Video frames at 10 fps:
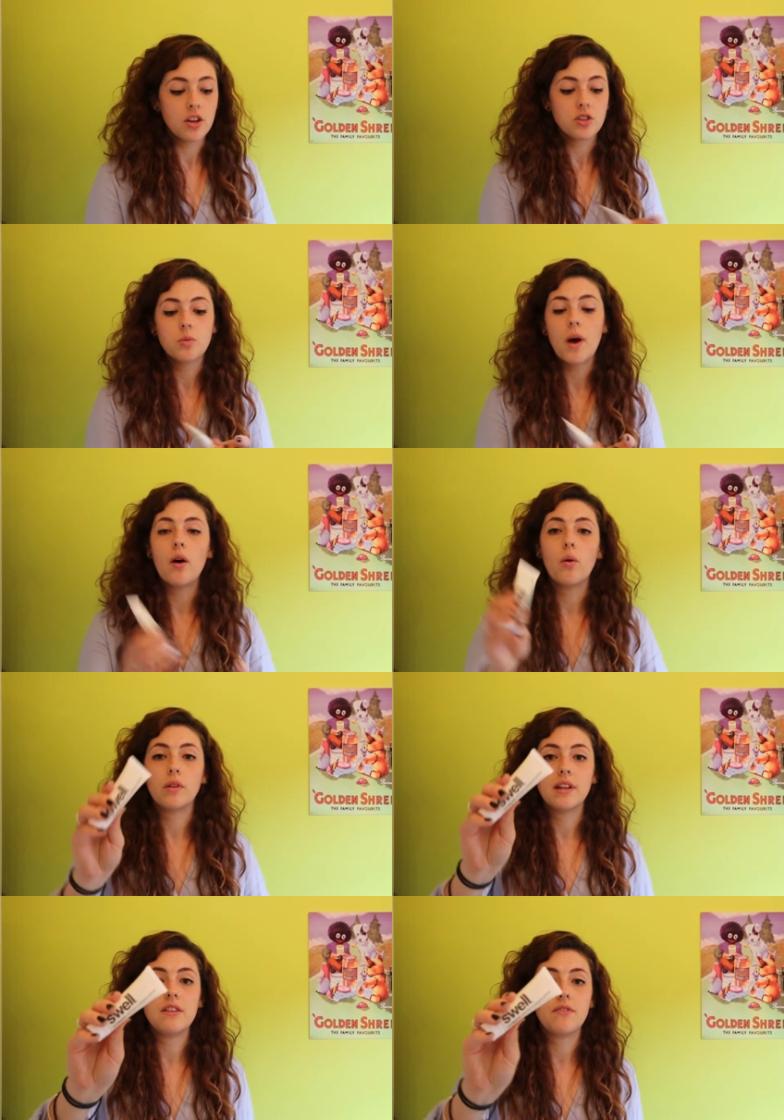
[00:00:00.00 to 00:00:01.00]
Swell
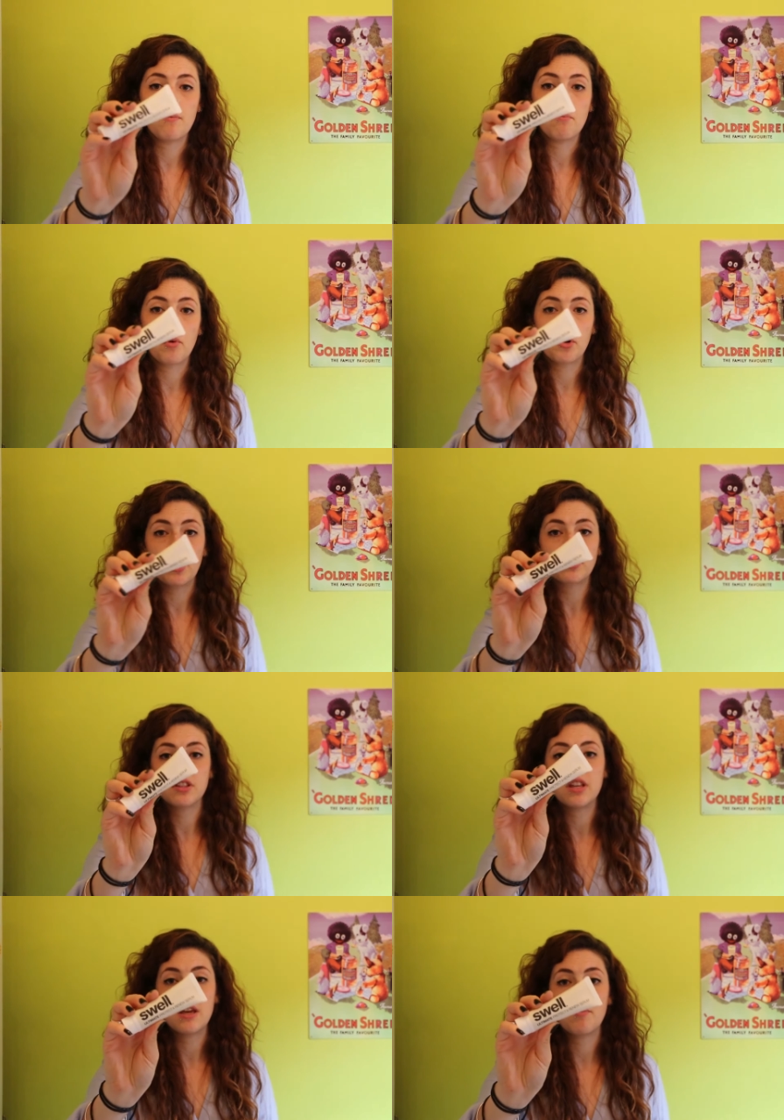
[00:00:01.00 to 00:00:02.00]
leave-in
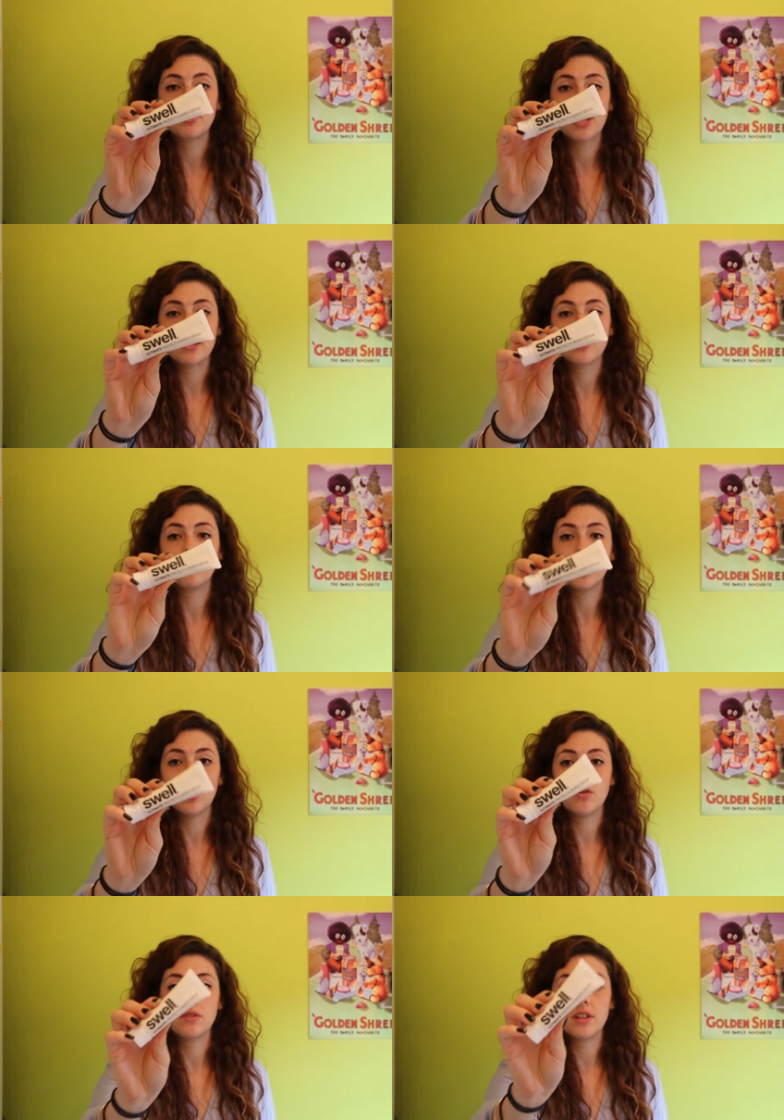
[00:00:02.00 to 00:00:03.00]
product, the Protect and
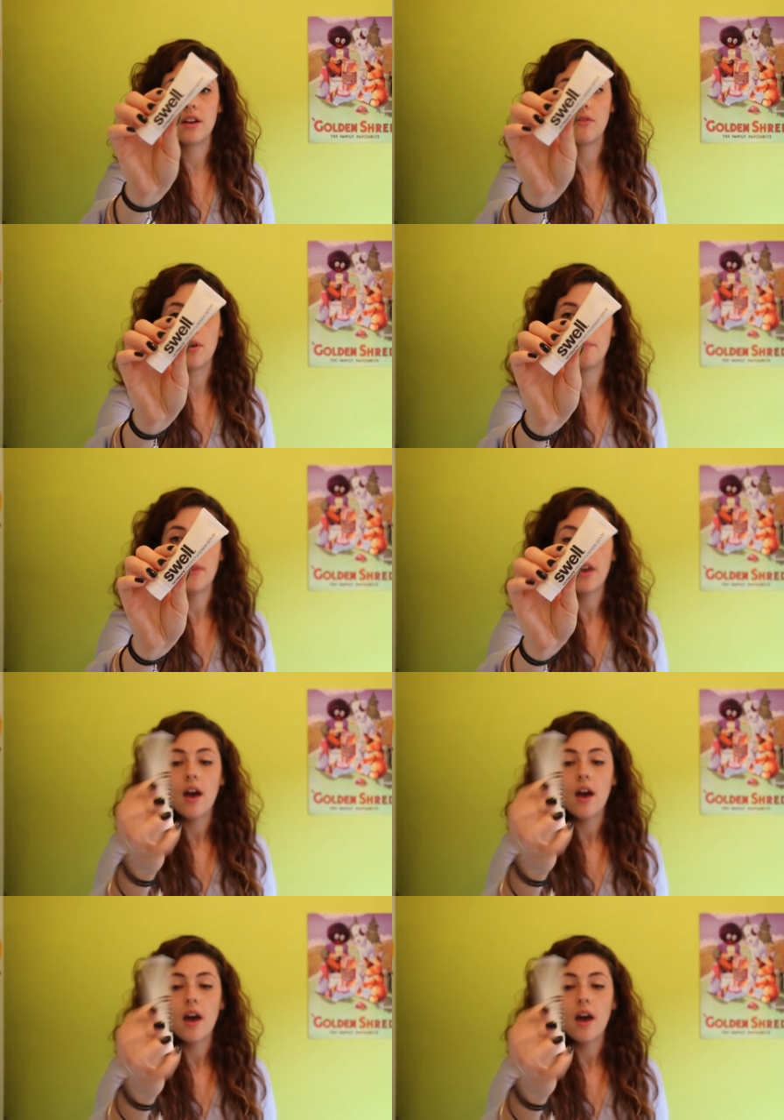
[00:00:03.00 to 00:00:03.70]
Renew Serum.